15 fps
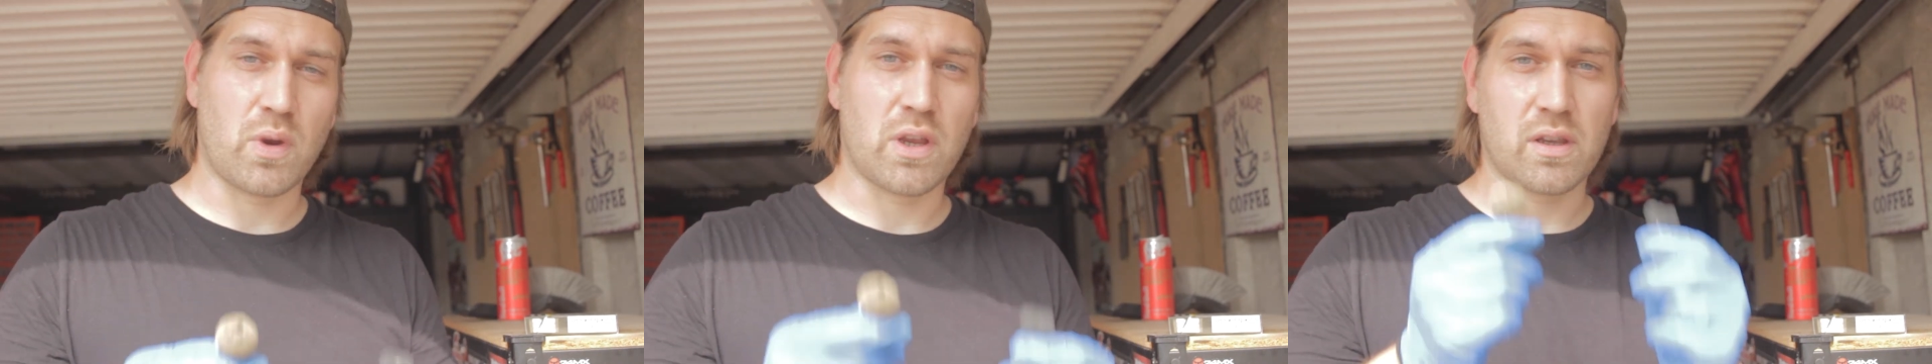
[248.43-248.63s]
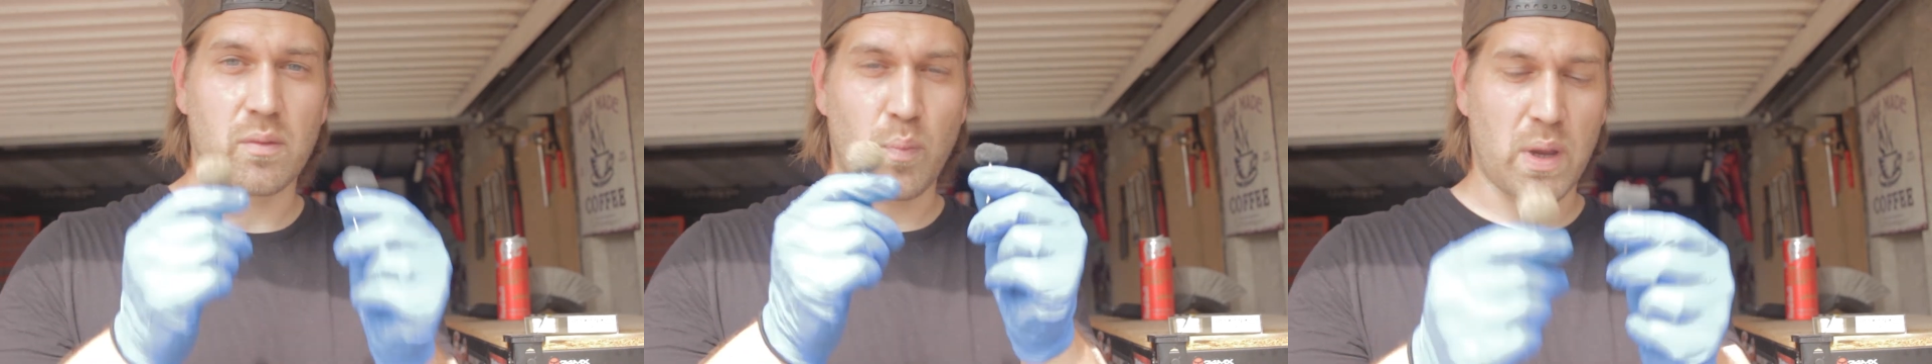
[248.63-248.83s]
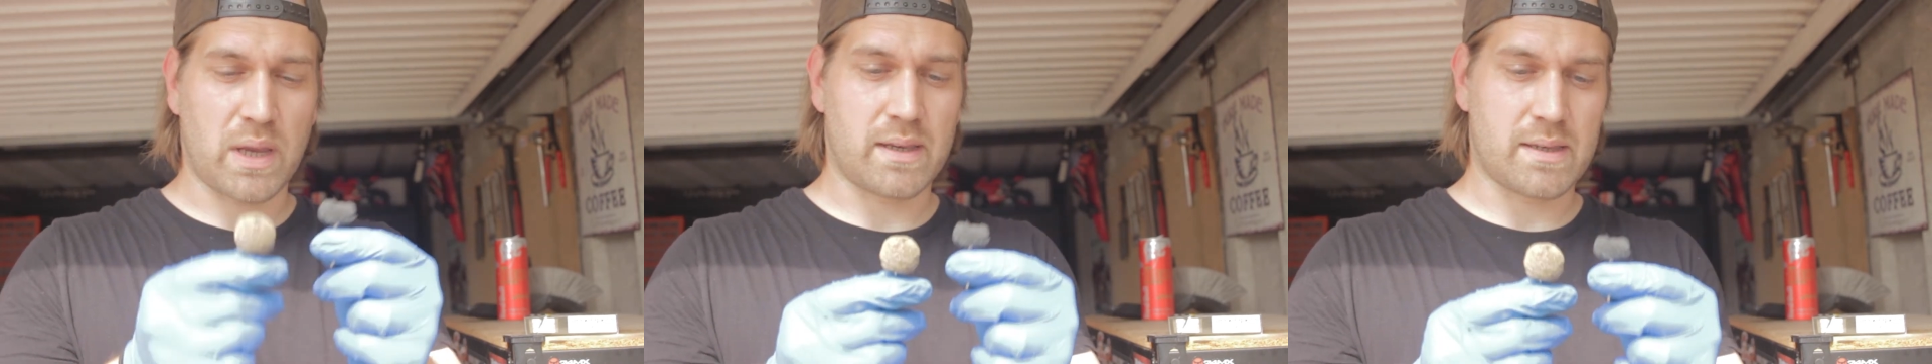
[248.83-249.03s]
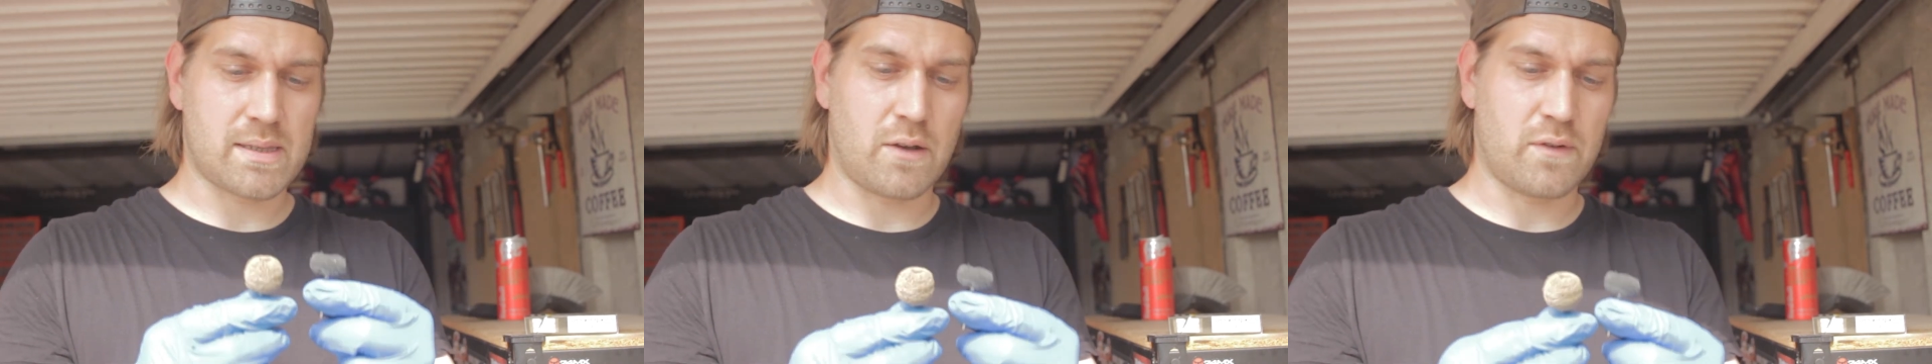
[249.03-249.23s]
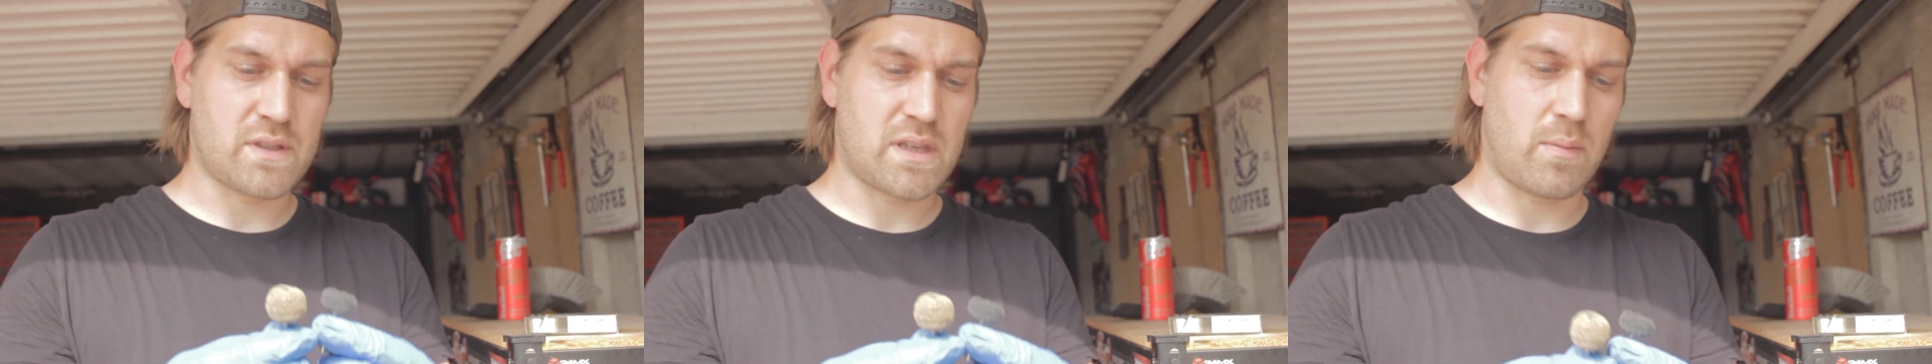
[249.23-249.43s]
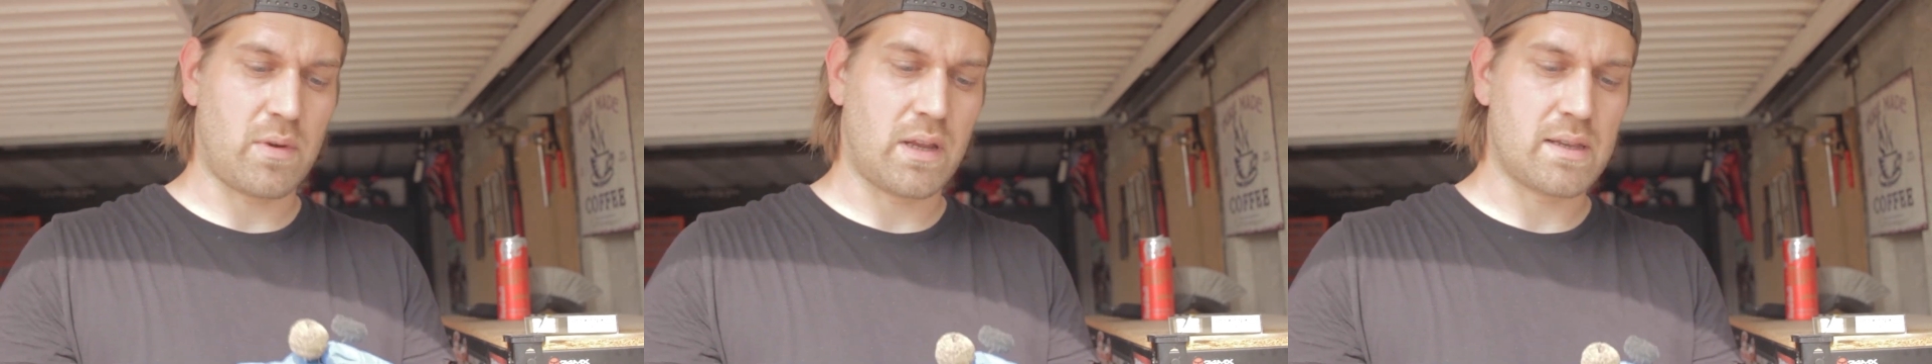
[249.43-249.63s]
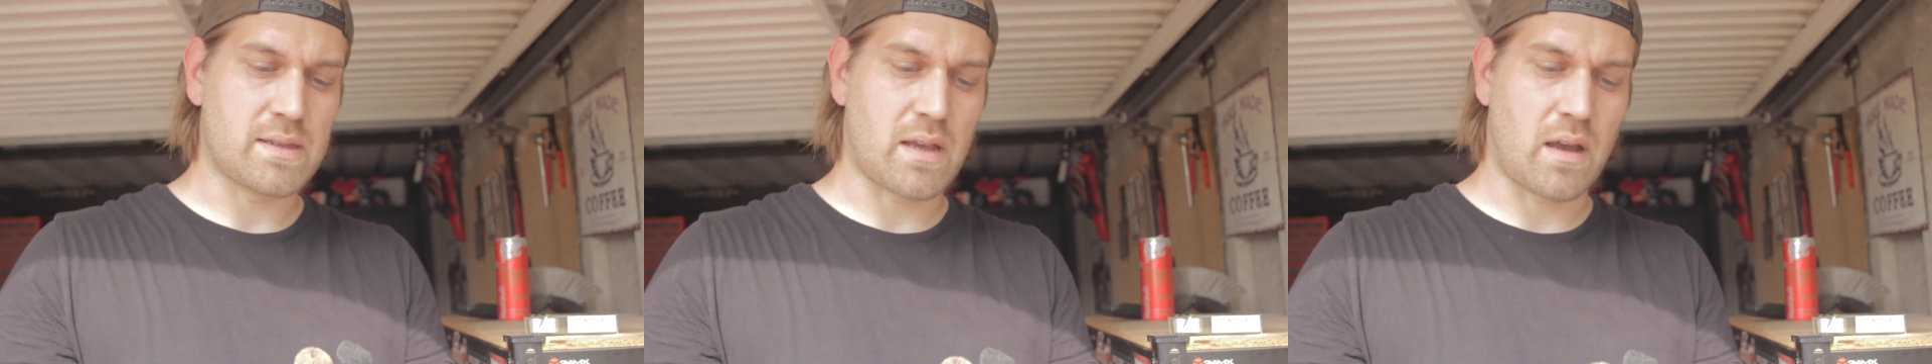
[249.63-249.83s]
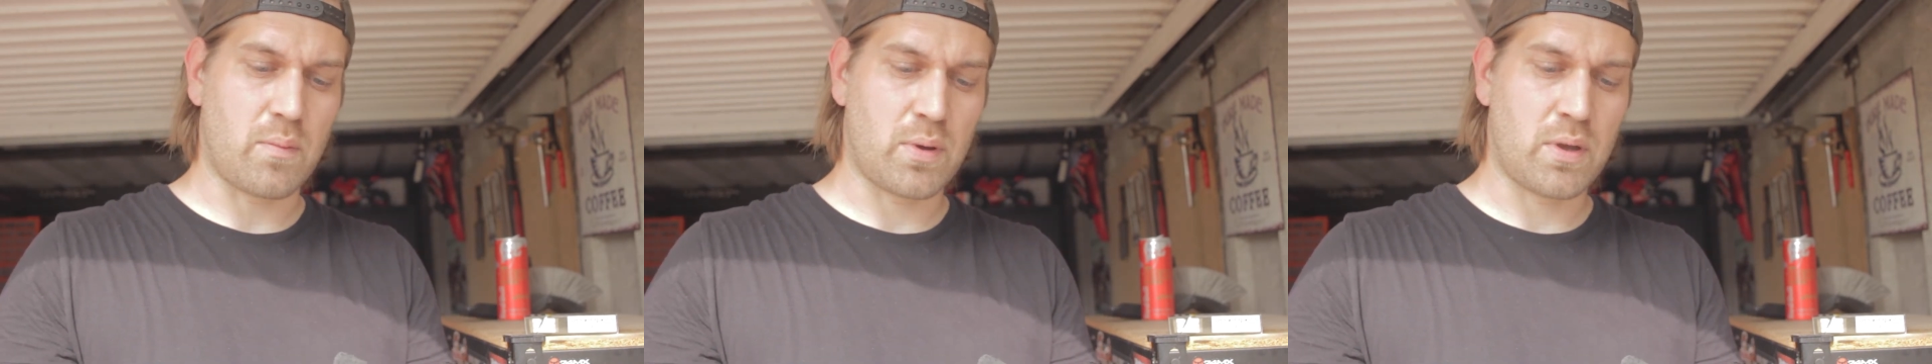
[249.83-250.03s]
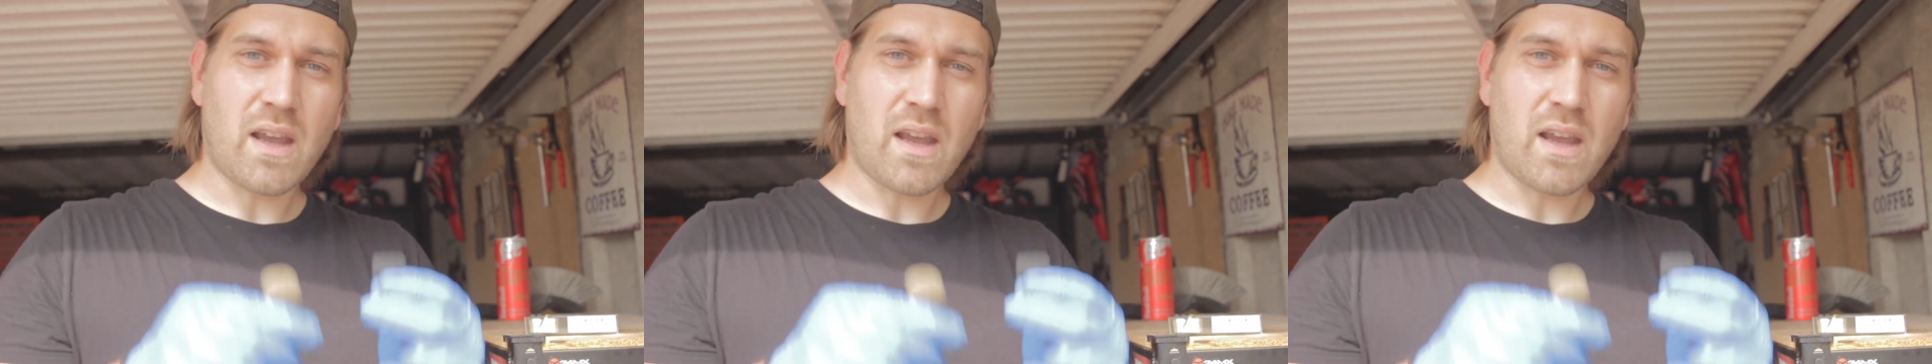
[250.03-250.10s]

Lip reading: where you can pick yourself some of these up.